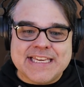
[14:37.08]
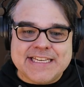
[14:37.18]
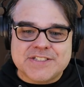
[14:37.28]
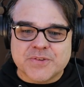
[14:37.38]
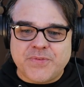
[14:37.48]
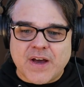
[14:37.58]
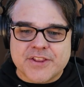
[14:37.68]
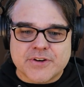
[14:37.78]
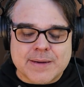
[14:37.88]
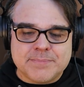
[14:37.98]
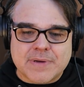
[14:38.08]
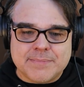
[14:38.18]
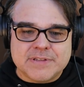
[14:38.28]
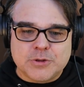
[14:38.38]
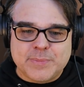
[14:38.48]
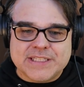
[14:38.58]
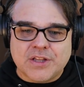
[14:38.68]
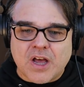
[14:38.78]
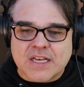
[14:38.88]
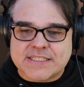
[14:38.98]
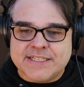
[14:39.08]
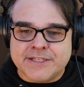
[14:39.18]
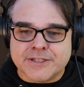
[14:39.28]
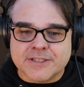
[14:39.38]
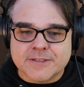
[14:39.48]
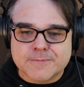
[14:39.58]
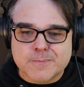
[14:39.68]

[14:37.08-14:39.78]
Kenny's her father? I'm a little bit lost here.